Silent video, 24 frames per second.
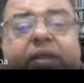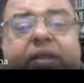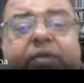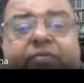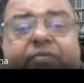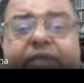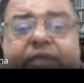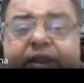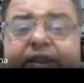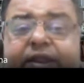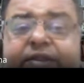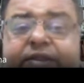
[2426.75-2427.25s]

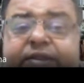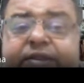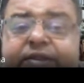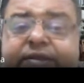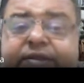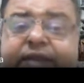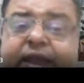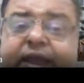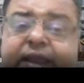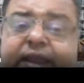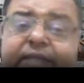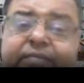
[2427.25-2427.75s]
releases,
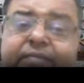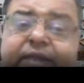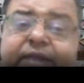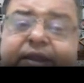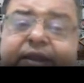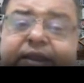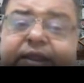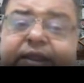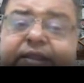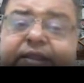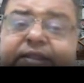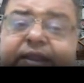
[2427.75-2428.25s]

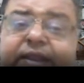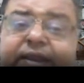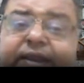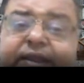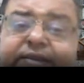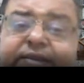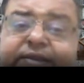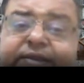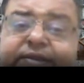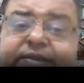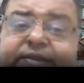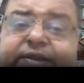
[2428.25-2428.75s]
eliminating the
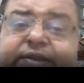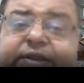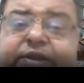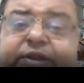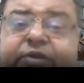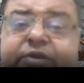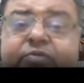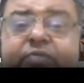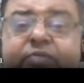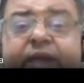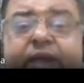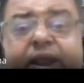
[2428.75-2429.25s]
necessity
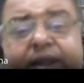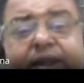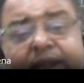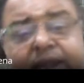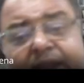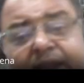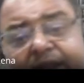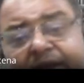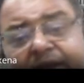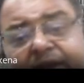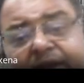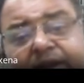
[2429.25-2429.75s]
to
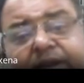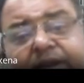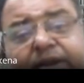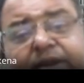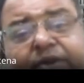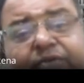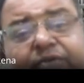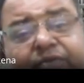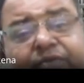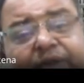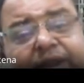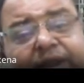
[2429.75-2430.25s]
attend
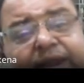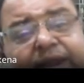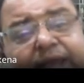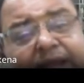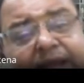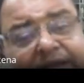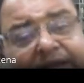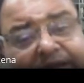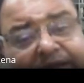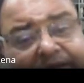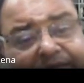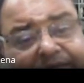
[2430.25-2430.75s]
trade
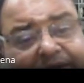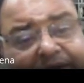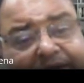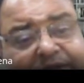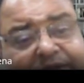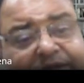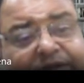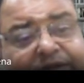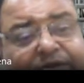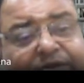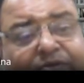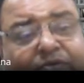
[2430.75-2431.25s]

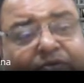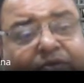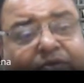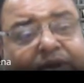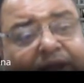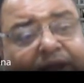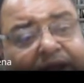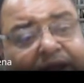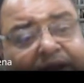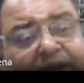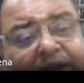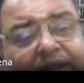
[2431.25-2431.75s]
exhibits to
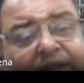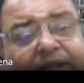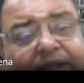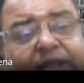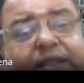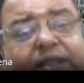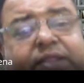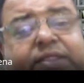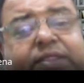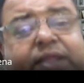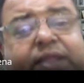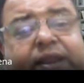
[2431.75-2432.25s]
learn
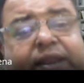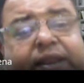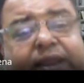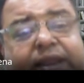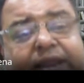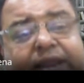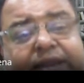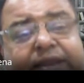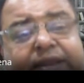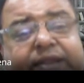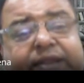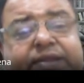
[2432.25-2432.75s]
the
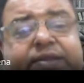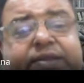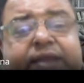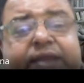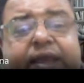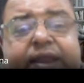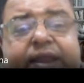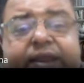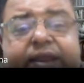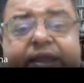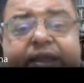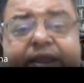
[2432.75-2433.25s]
latest
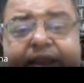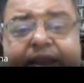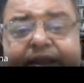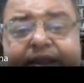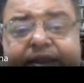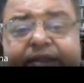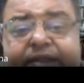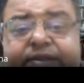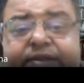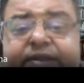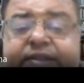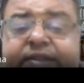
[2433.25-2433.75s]
and
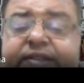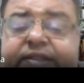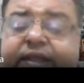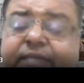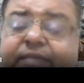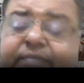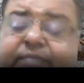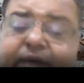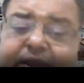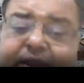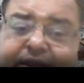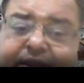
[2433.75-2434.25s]
greatest in the
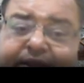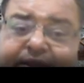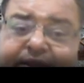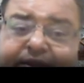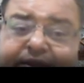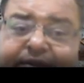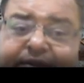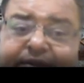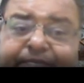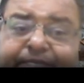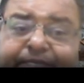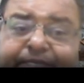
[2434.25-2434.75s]
market.
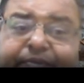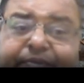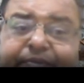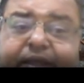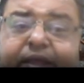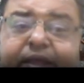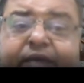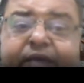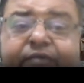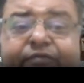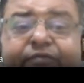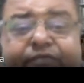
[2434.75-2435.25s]

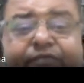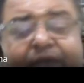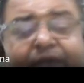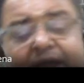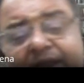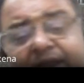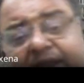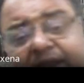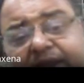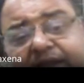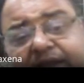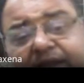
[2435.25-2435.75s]

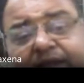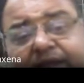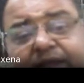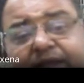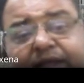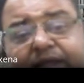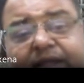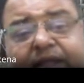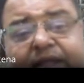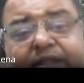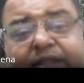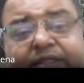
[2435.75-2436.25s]
Finally,
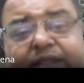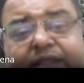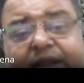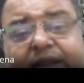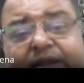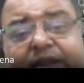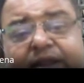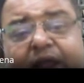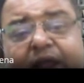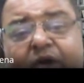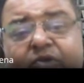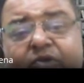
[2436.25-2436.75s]
the
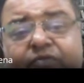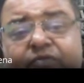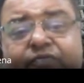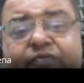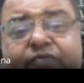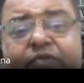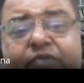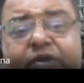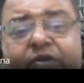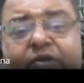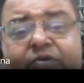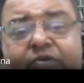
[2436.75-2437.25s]

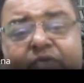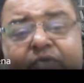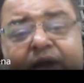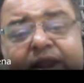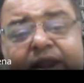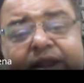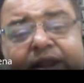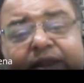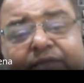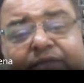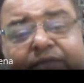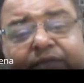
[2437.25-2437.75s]
doubtful
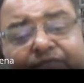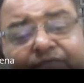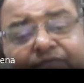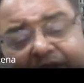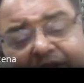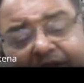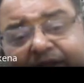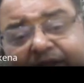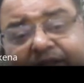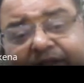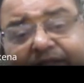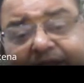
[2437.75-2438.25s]
quality free
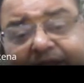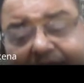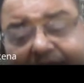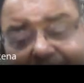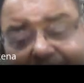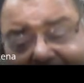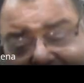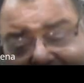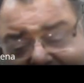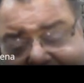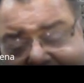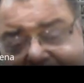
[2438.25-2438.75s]
that
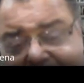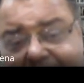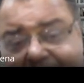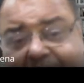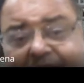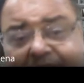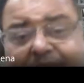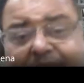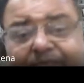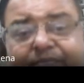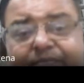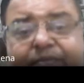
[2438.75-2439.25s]
was at the
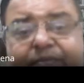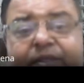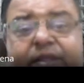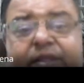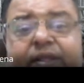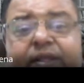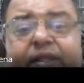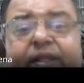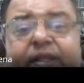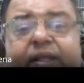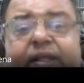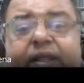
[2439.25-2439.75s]
bottom
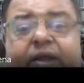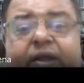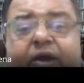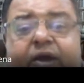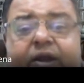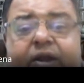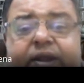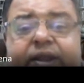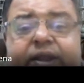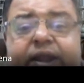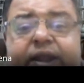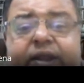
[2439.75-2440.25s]

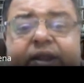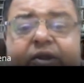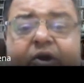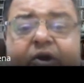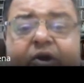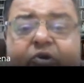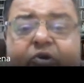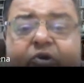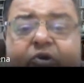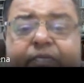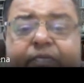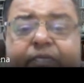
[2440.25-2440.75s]
content
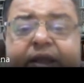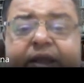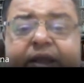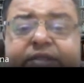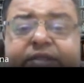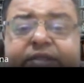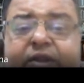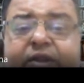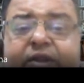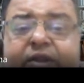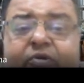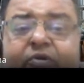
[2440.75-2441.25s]
occupies the
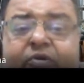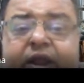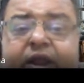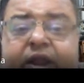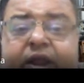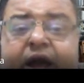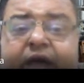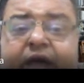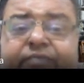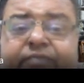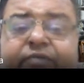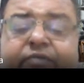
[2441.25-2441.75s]
lower
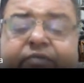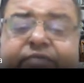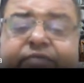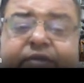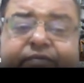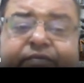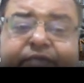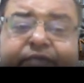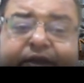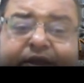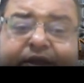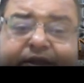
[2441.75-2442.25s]
half of the
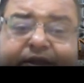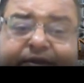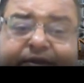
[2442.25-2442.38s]
figure.